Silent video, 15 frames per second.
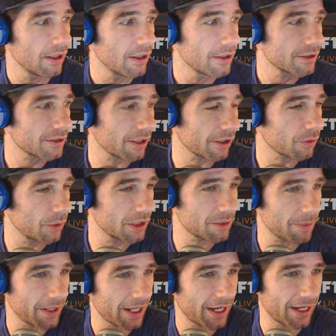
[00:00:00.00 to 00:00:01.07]
Sorry,
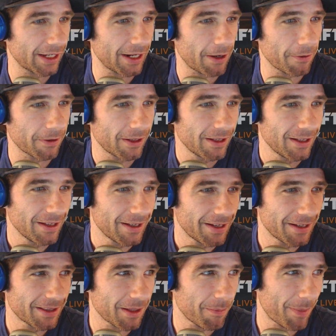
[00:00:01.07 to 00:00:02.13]
Quinn's been hanging out
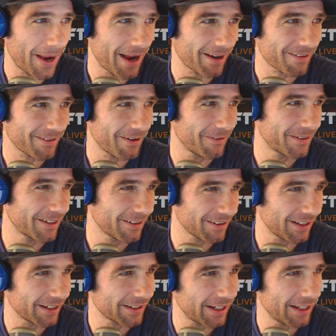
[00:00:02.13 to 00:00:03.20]
in the background
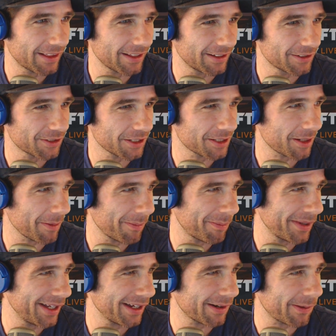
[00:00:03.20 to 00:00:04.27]
here like, Nathan,
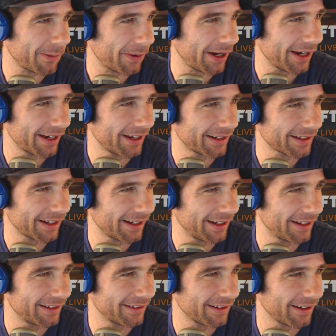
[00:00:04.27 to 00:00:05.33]
just be quiet
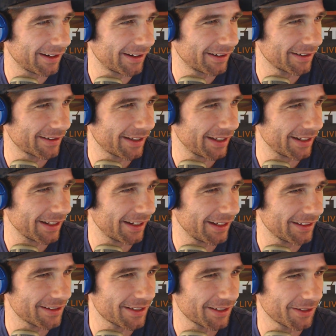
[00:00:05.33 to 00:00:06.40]
and get
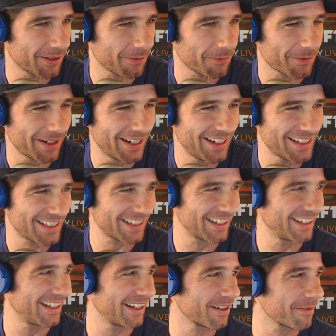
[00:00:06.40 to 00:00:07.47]
into the
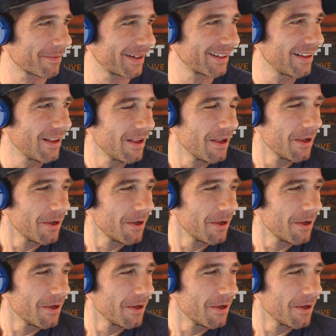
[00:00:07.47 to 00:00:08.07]
racing here. But